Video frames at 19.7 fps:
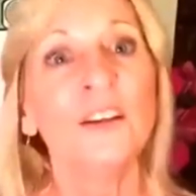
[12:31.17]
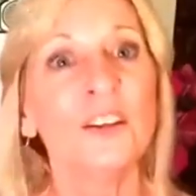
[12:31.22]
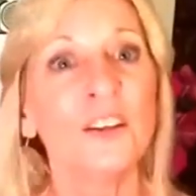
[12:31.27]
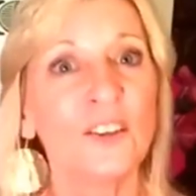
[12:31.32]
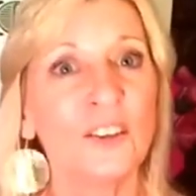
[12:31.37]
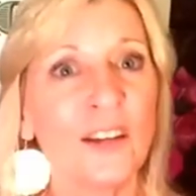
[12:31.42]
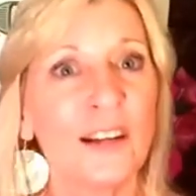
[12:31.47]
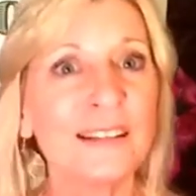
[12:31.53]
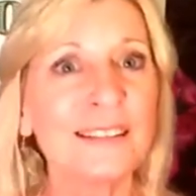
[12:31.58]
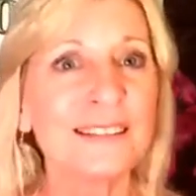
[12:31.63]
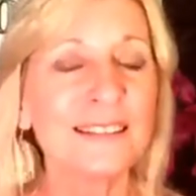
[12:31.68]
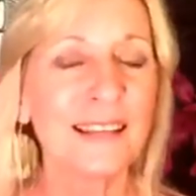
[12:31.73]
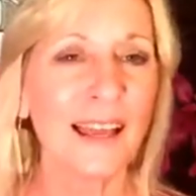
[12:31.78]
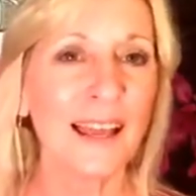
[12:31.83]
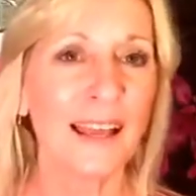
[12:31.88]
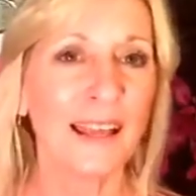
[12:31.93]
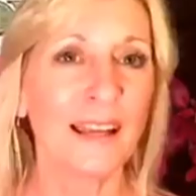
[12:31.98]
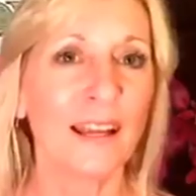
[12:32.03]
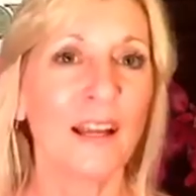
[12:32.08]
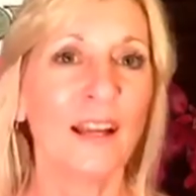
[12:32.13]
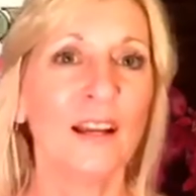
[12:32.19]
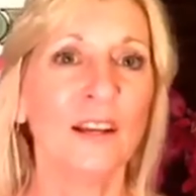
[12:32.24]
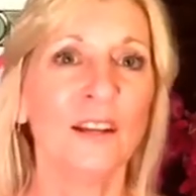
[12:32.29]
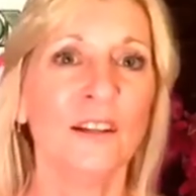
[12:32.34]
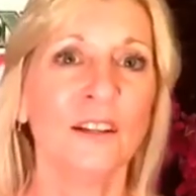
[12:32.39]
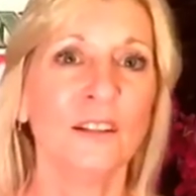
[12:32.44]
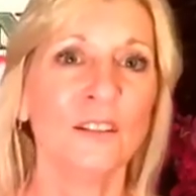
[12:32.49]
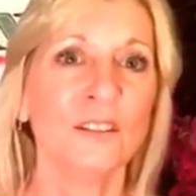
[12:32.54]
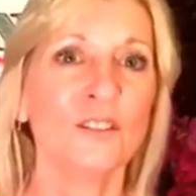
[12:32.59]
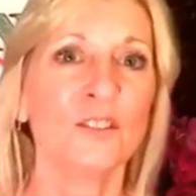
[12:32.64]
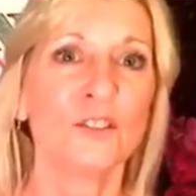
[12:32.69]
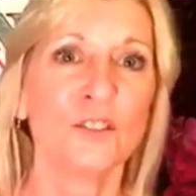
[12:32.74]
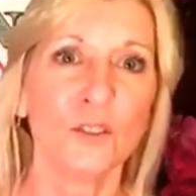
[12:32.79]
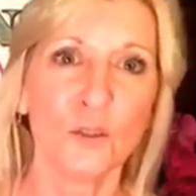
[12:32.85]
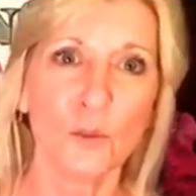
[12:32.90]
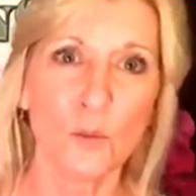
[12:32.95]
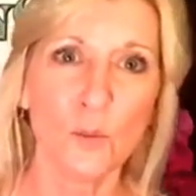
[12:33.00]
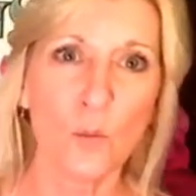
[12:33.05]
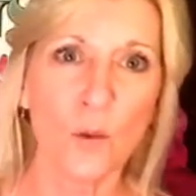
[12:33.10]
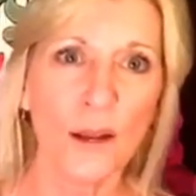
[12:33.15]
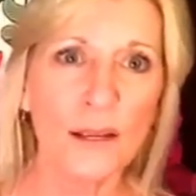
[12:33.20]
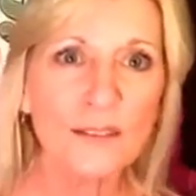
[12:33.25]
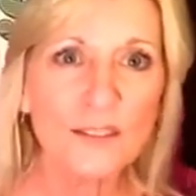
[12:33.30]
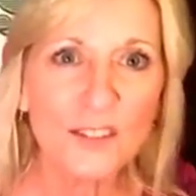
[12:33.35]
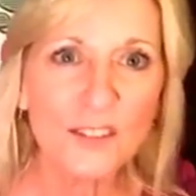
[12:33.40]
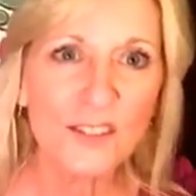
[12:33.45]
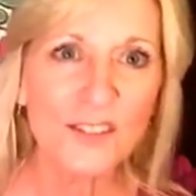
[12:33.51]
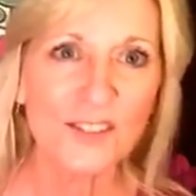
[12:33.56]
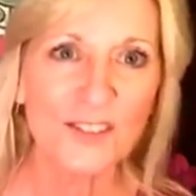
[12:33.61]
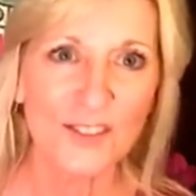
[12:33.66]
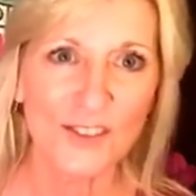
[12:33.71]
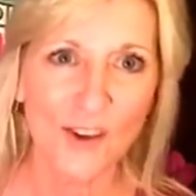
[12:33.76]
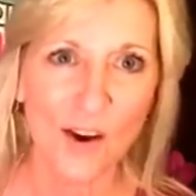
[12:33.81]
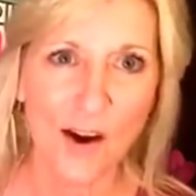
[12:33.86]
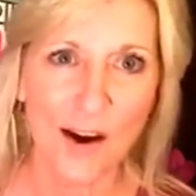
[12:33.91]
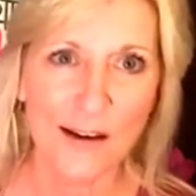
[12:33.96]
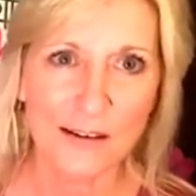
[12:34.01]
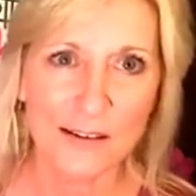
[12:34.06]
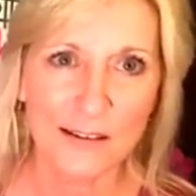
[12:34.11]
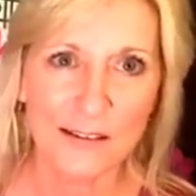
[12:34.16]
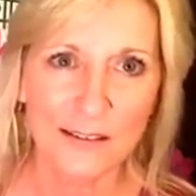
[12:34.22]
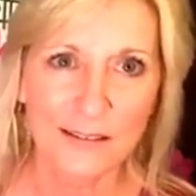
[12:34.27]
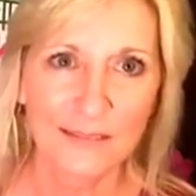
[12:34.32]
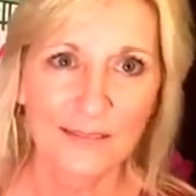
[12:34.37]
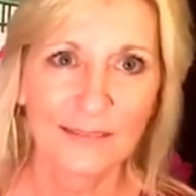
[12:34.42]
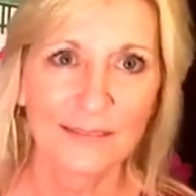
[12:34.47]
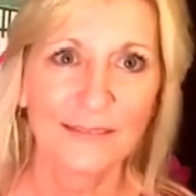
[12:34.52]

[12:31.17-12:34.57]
You're not saying, do you want to start?